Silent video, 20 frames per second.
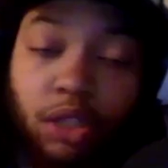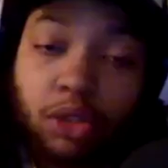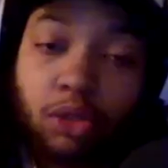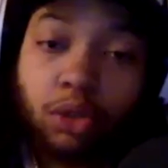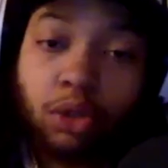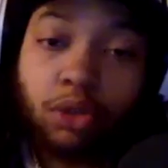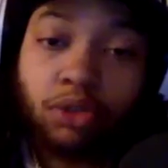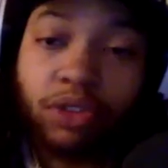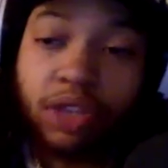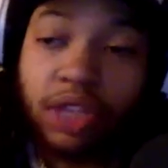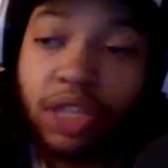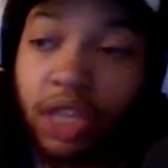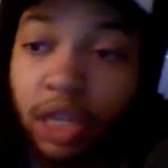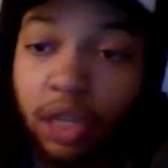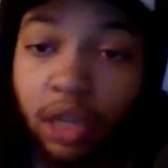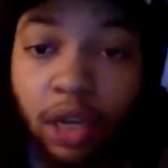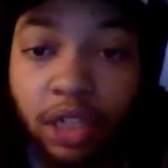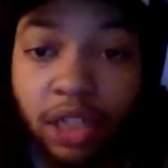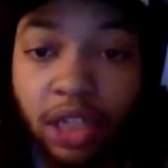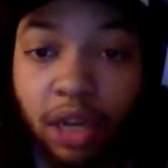is Luka really
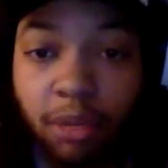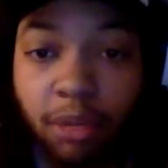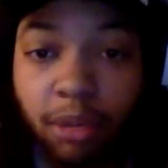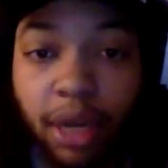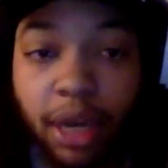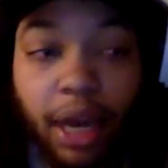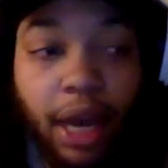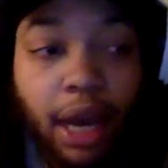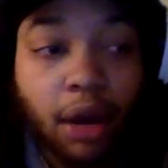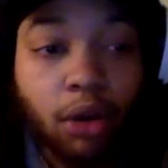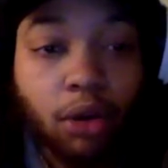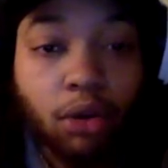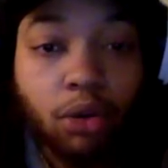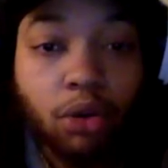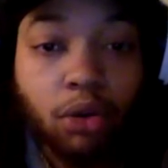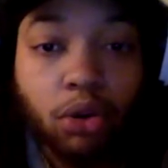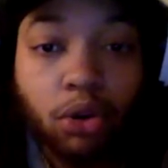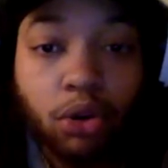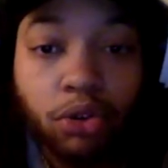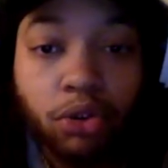get locked down by Al
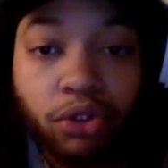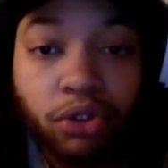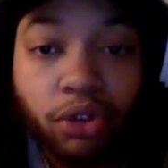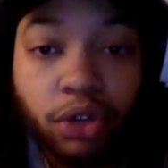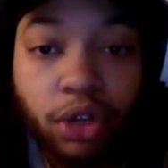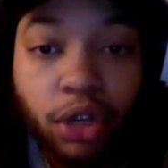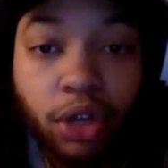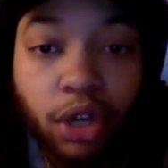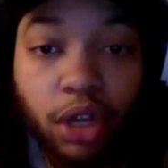Horford